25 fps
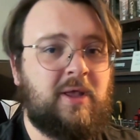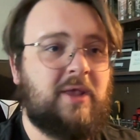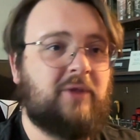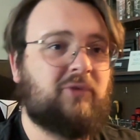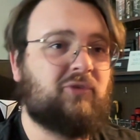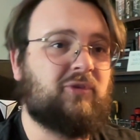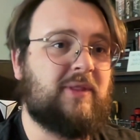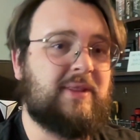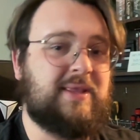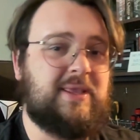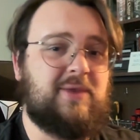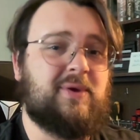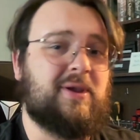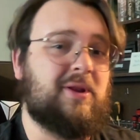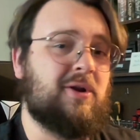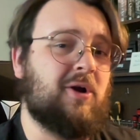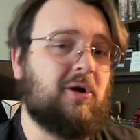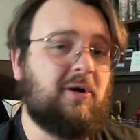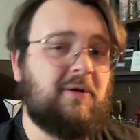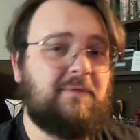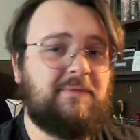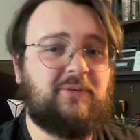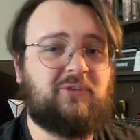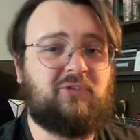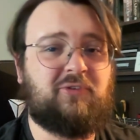so that you can
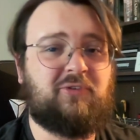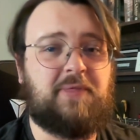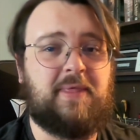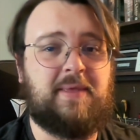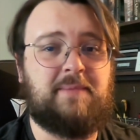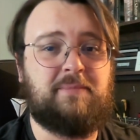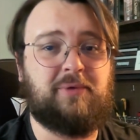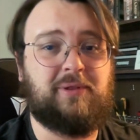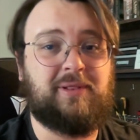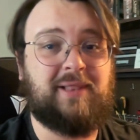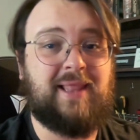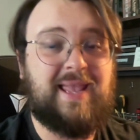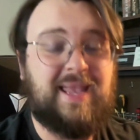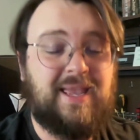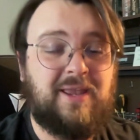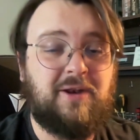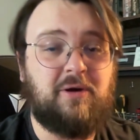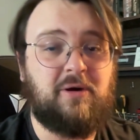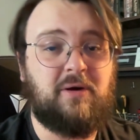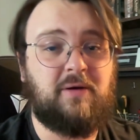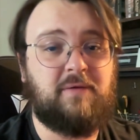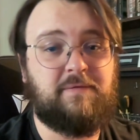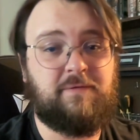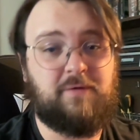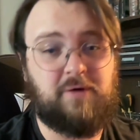harvest them
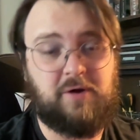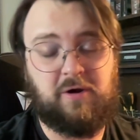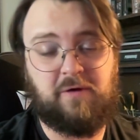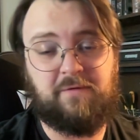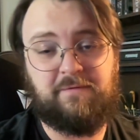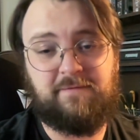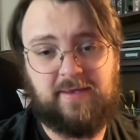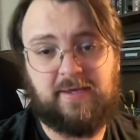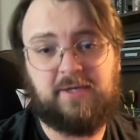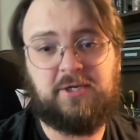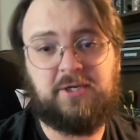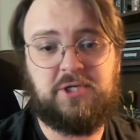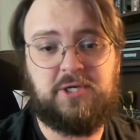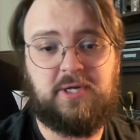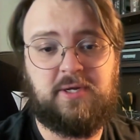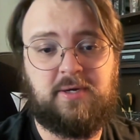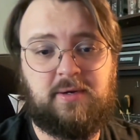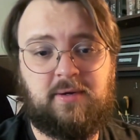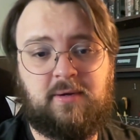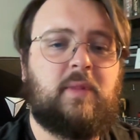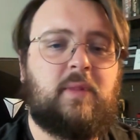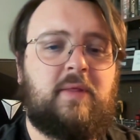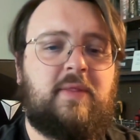later for your fiction.